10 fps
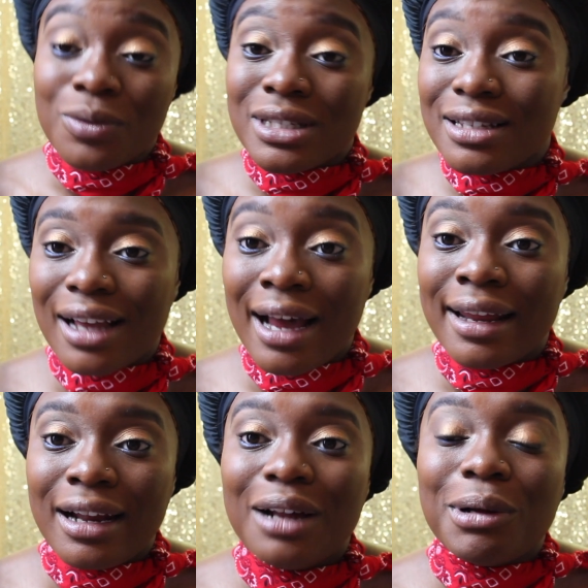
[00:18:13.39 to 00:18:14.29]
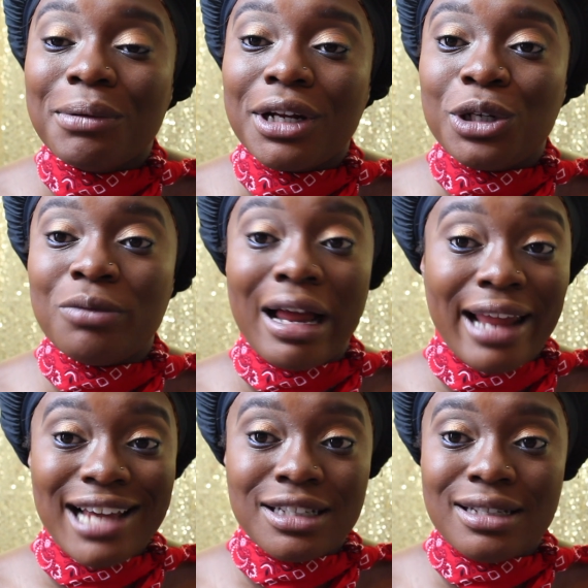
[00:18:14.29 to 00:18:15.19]
Well, since I gotta get up, I'm gonna do my
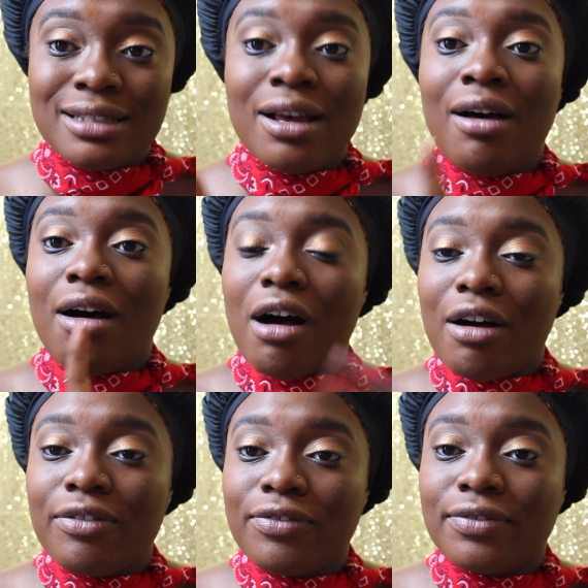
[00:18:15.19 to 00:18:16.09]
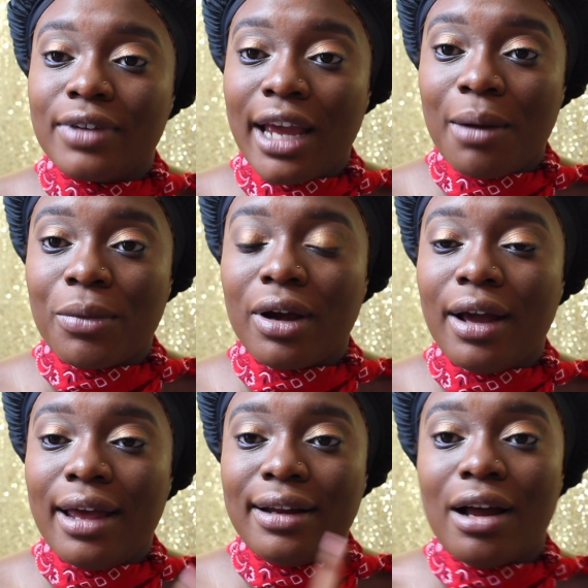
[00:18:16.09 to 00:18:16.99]
lashes off
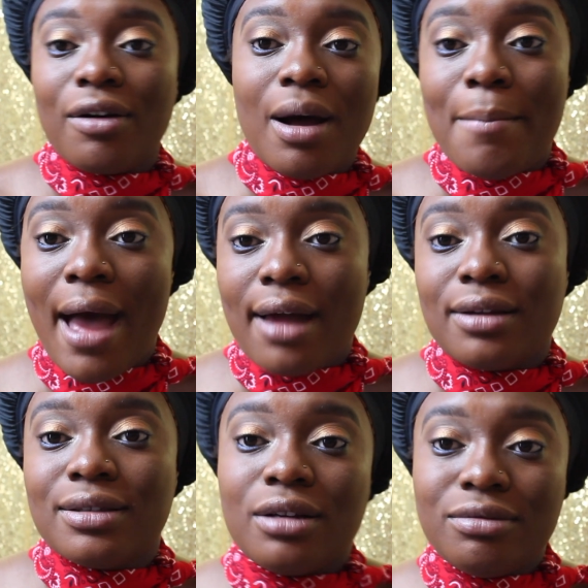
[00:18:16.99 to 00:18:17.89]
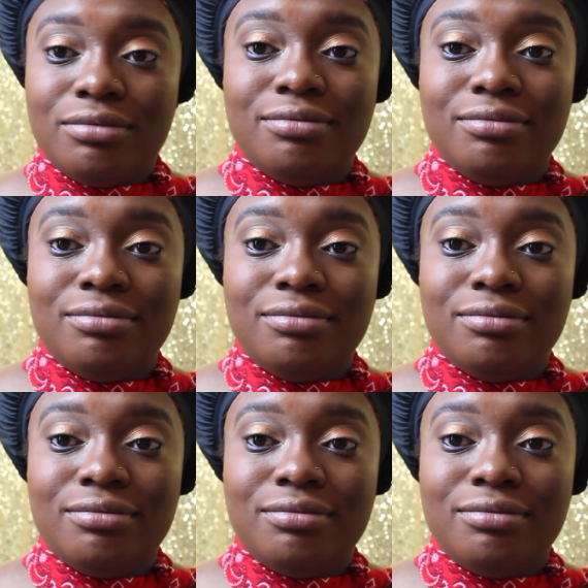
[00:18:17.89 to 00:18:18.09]
camera, and then I'll come back. So